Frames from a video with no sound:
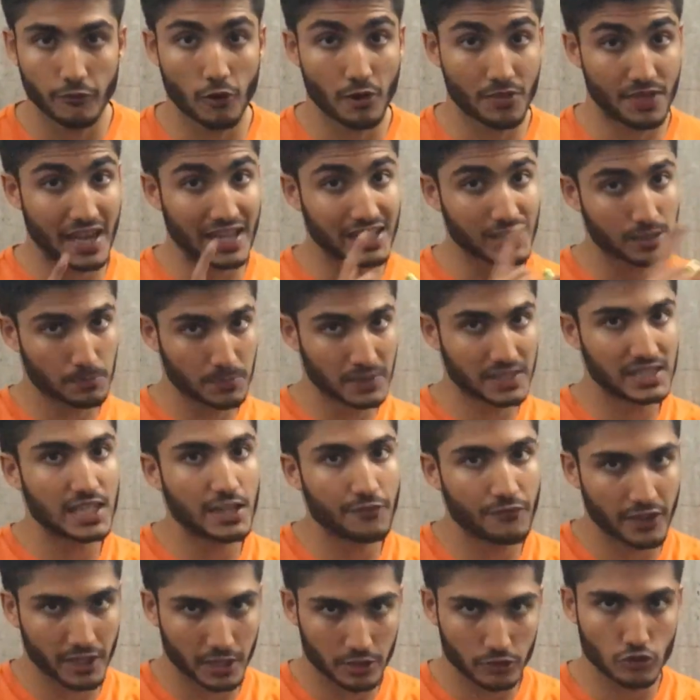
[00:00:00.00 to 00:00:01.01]
for that
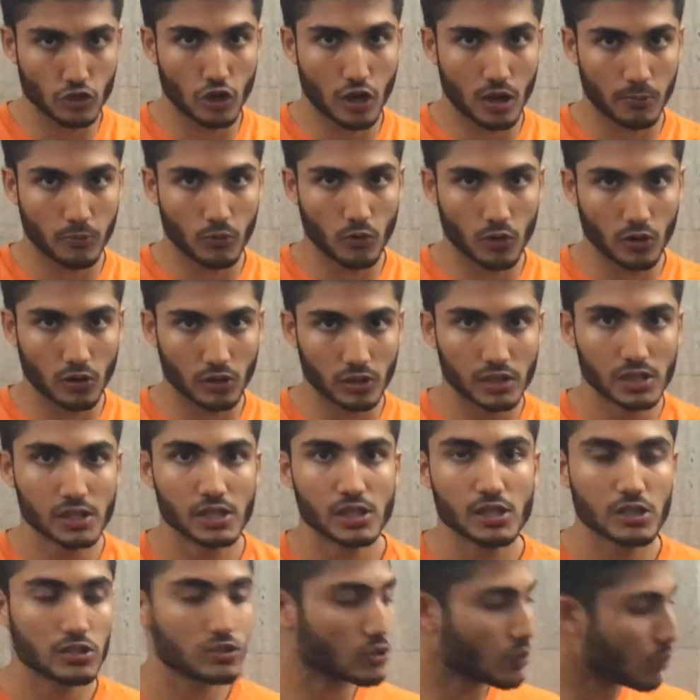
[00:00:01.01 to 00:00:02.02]
specific job role.
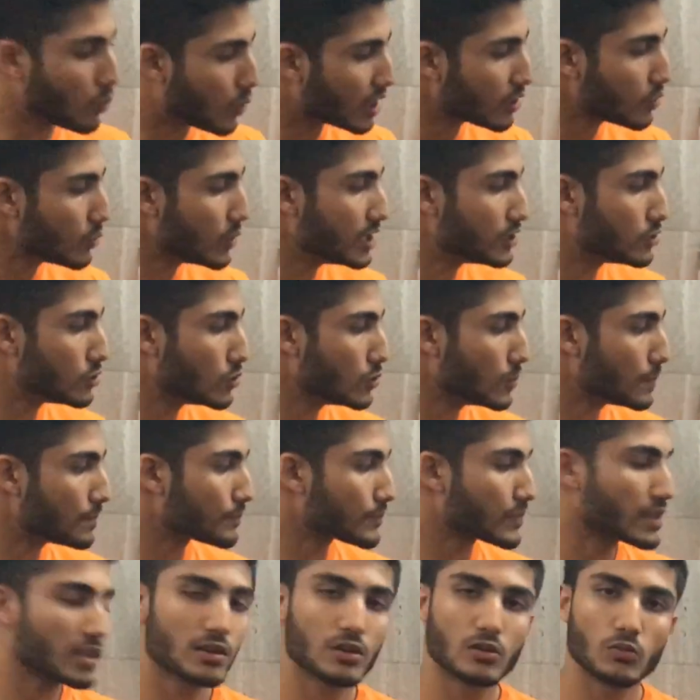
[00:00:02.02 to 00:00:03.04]
So what
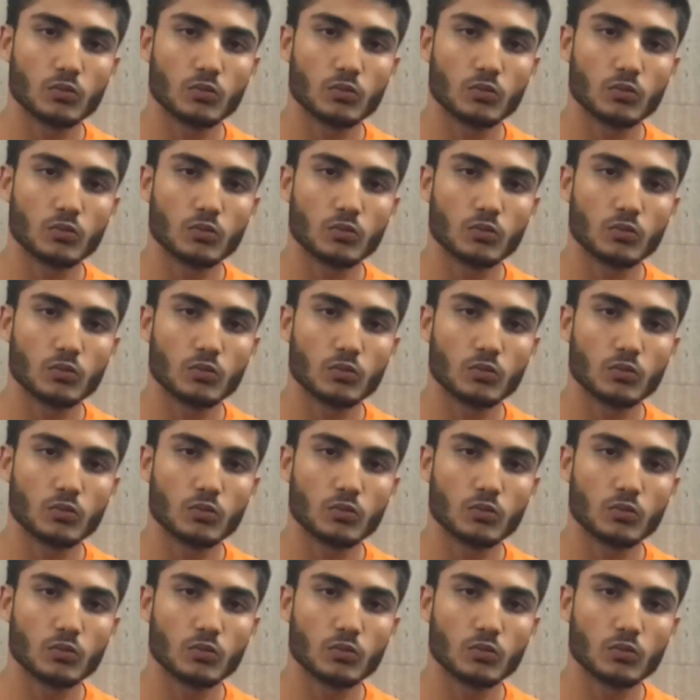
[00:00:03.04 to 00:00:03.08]
do?